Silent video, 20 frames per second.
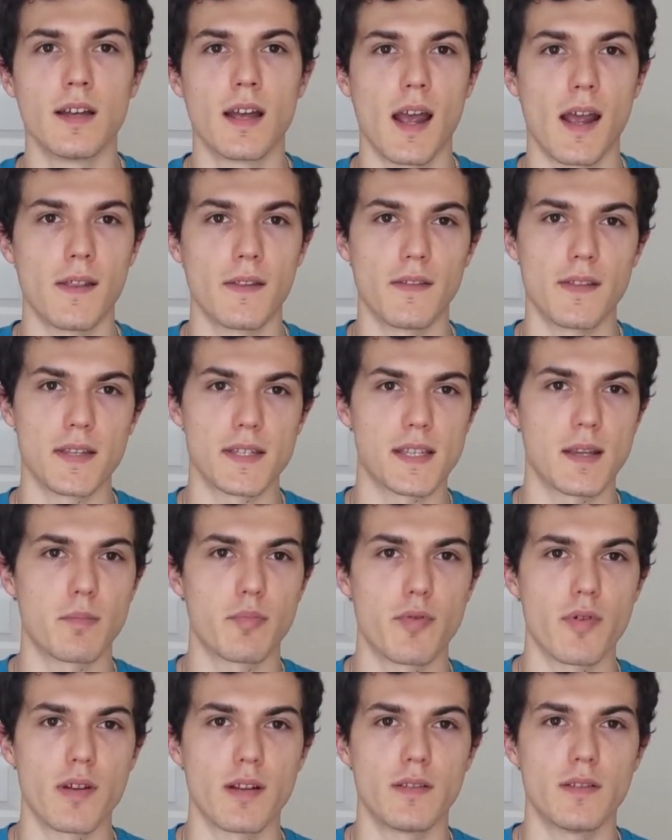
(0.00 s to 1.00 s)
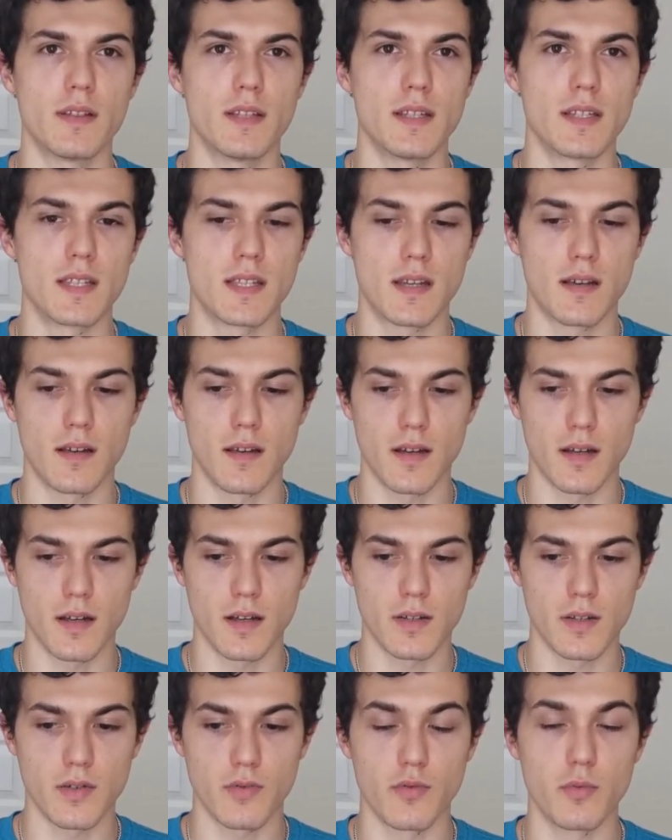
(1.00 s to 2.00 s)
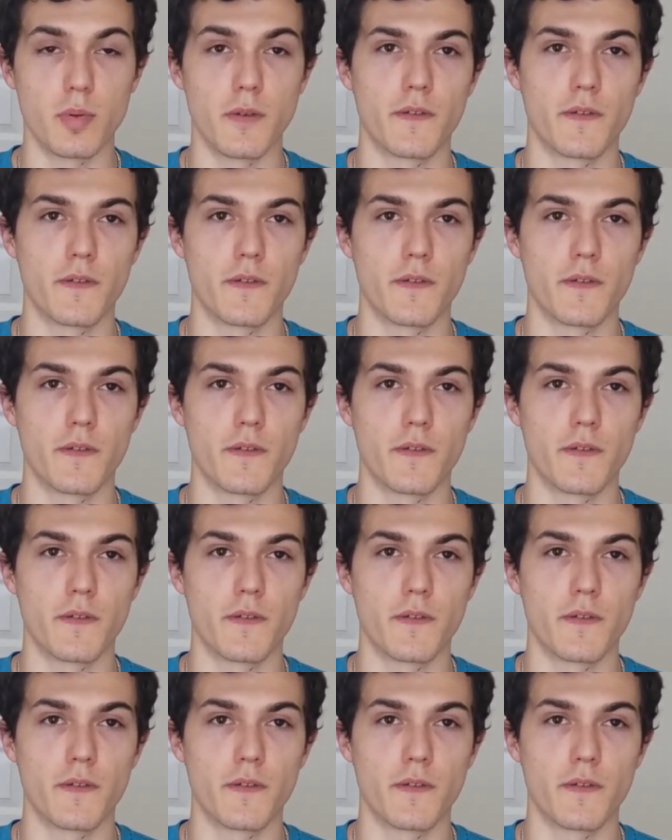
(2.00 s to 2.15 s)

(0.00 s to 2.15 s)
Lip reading: and then they separated these group of